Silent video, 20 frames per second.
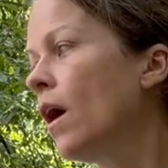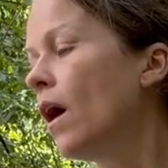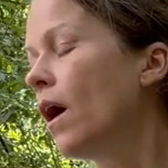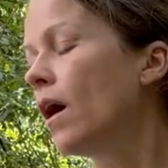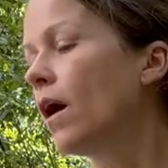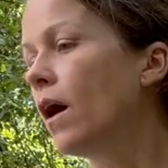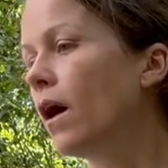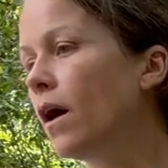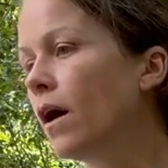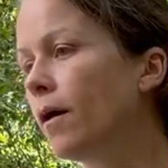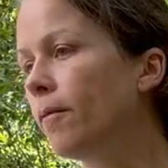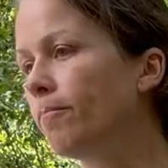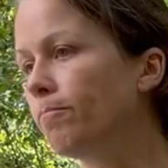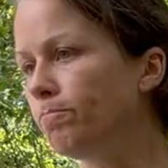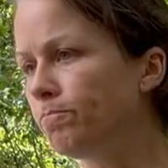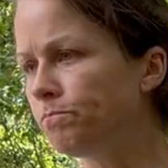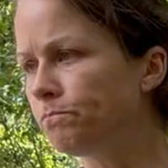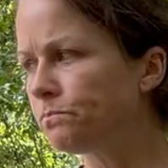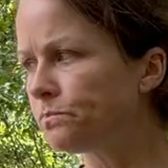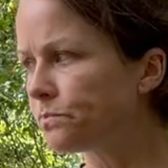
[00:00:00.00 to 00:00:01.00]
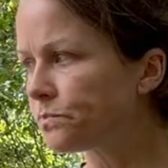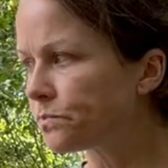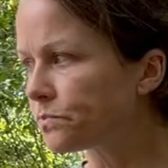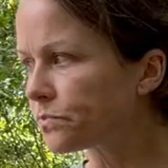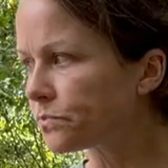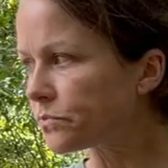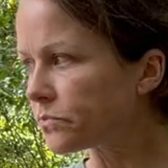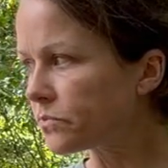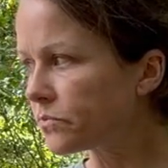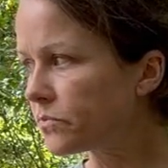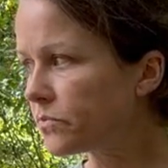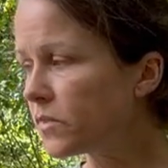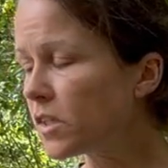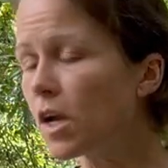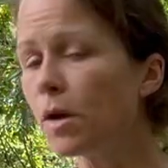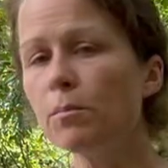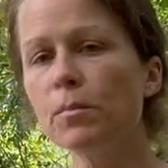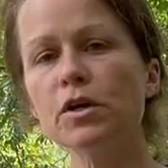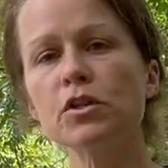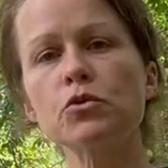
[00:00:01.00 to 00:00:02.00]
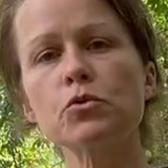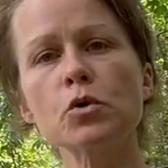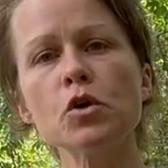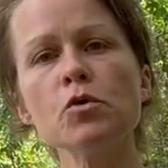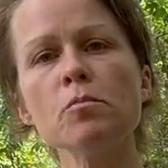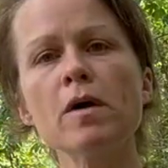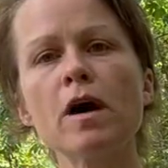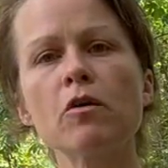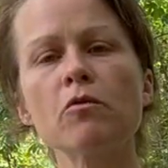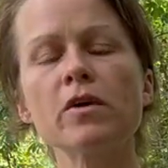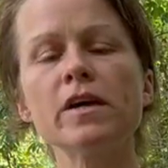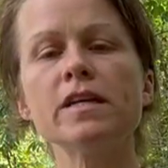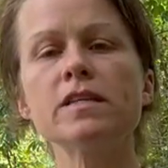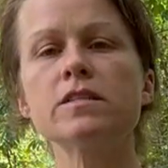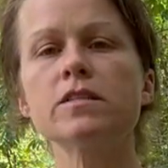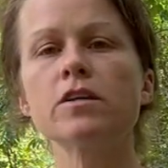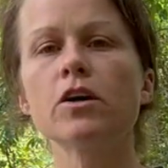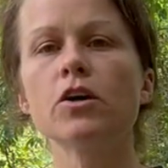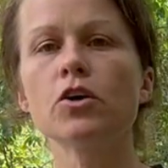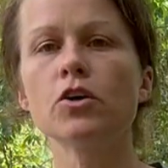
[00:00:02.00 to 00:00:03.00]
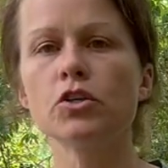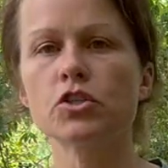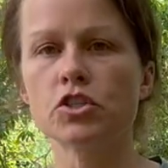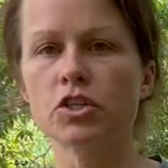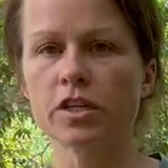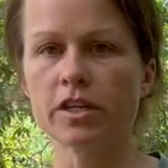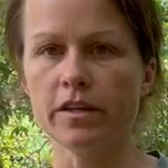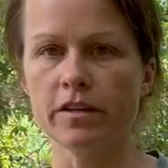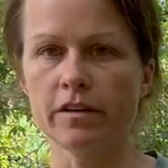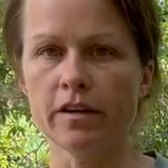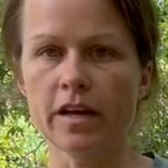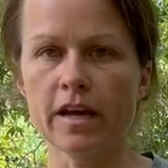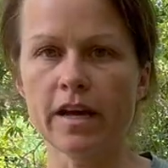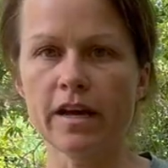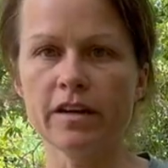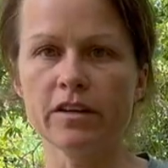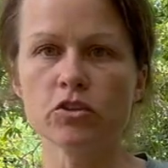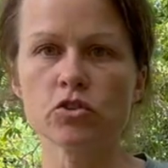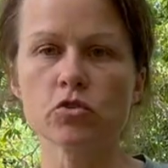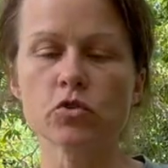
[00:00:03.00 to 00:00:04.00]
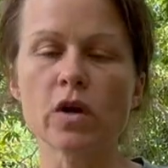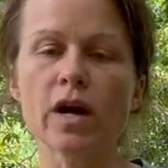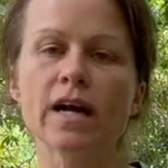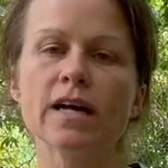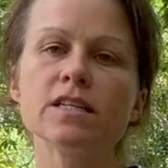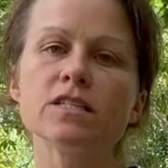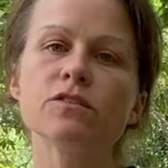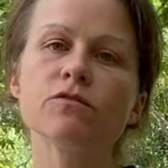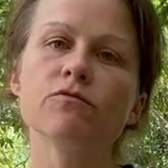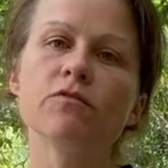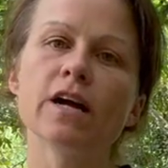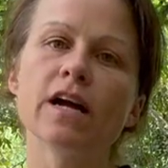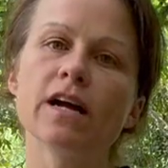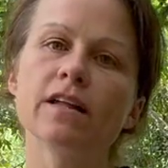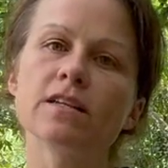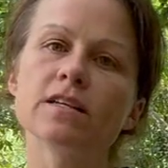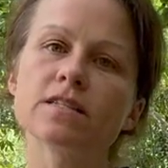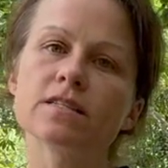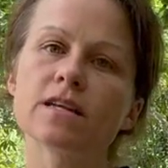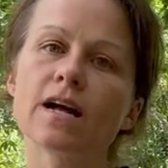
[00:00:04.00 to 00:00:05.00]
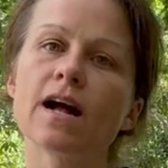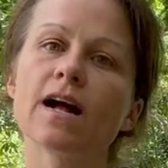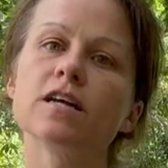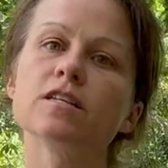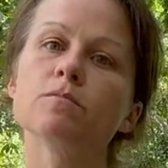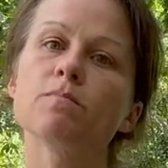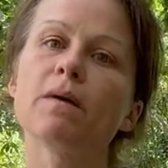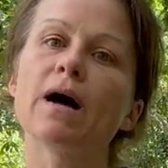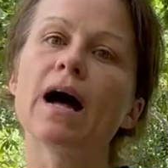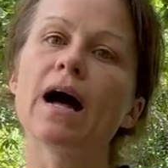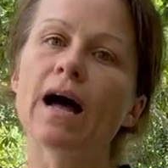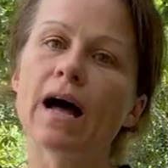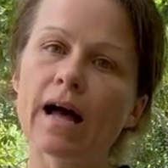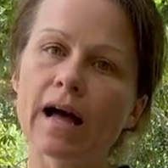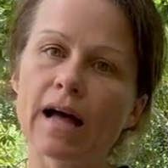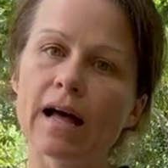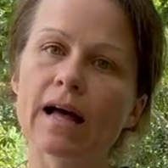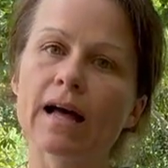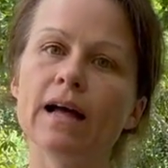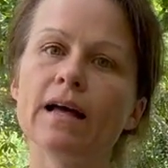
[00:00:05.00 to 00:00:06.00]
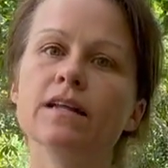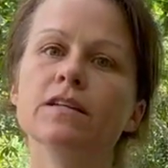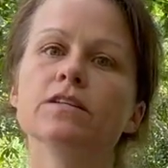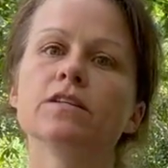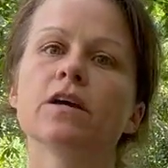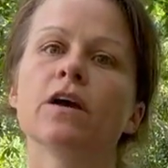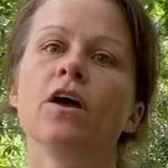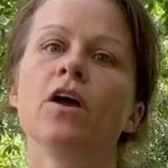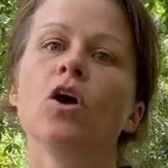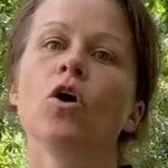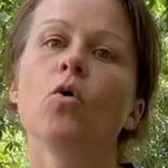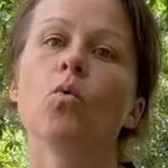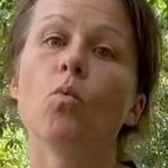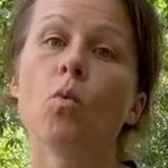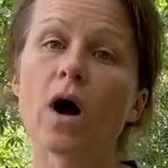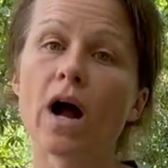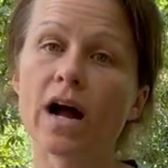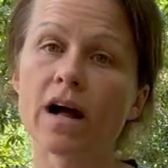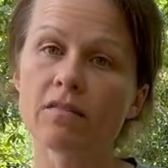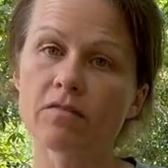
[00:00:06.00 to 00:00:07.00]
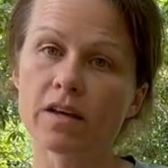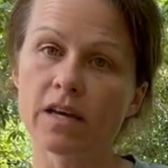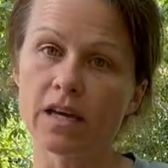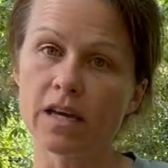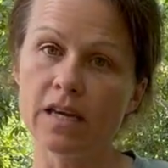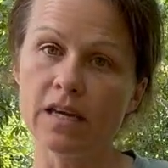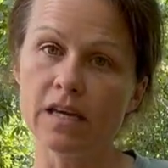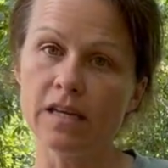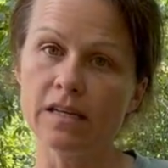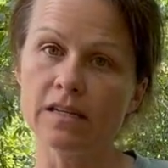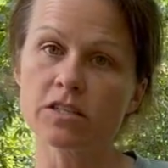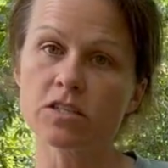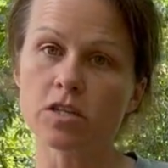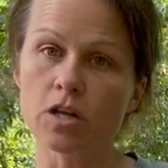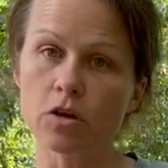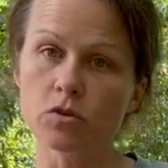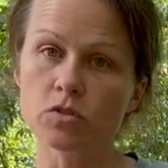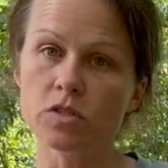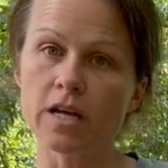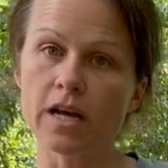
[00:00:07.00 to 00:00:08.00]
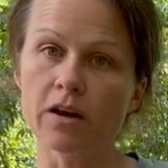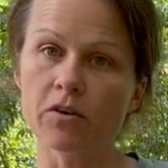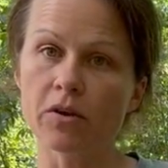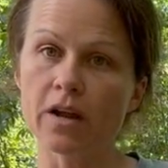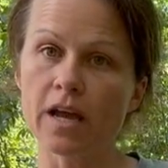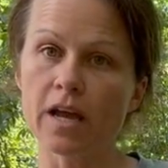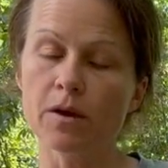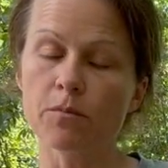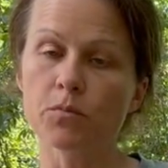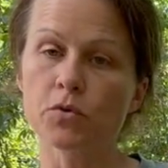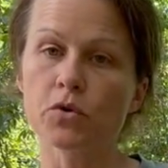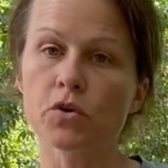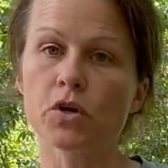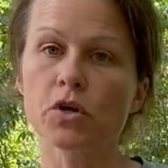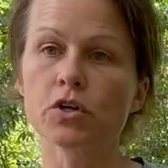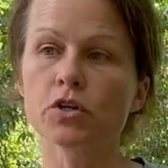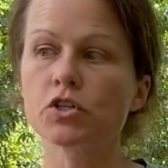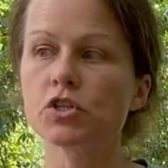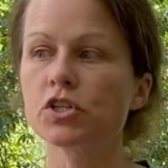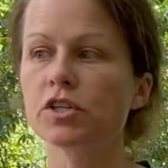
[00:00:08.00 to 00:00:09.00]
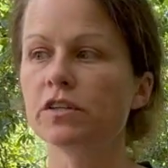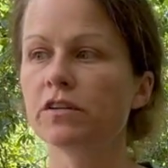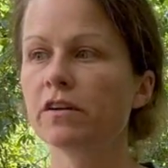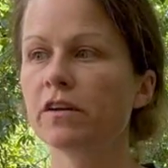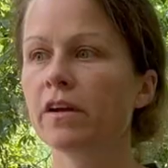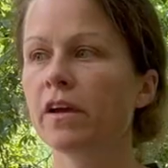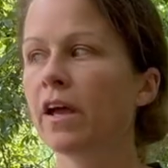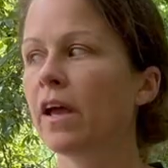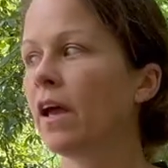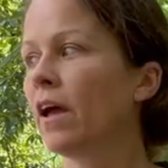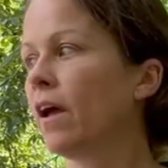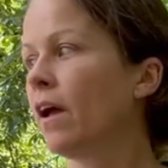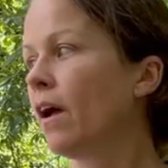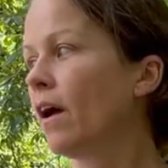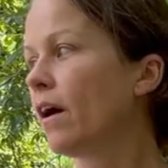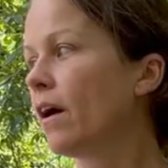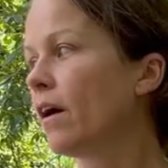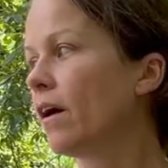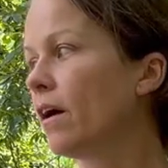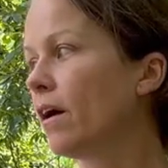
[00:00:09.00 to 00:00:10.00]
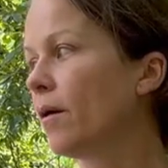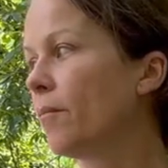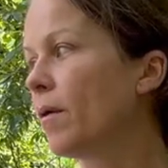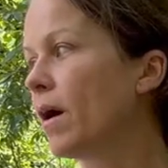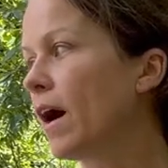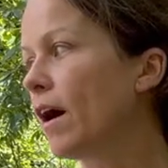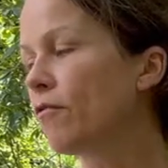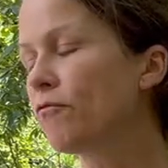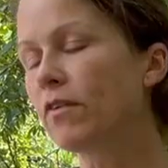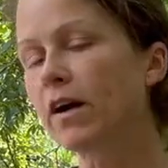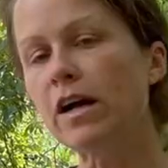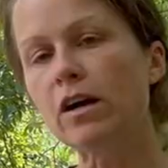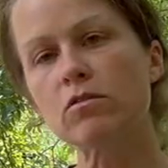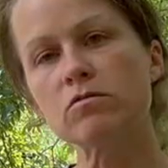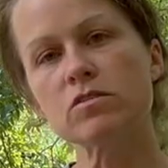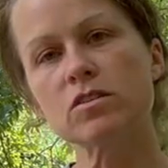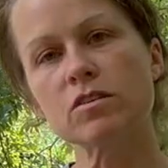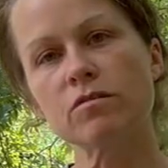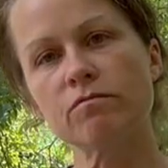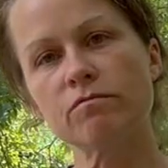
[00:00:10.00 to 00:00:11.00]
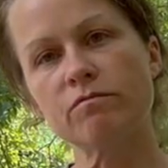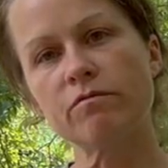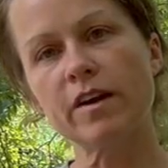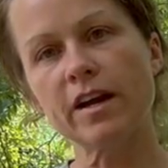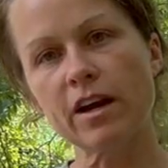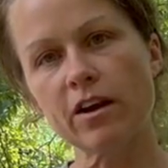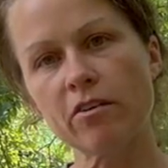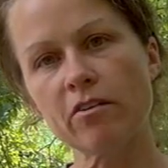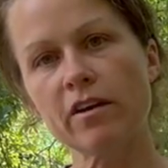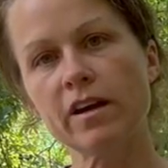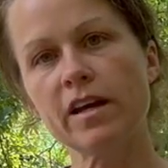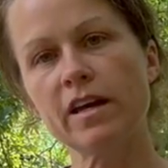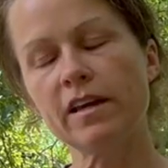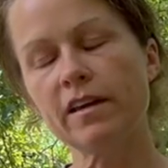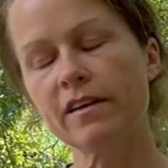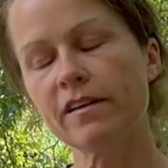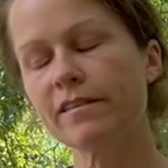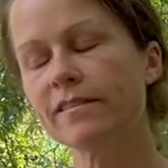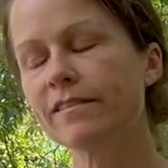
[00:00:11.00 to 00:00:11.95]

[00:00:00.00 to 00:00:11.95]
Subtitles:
But through my research and trying to find the science behind why the heat slows down egg production, I found some very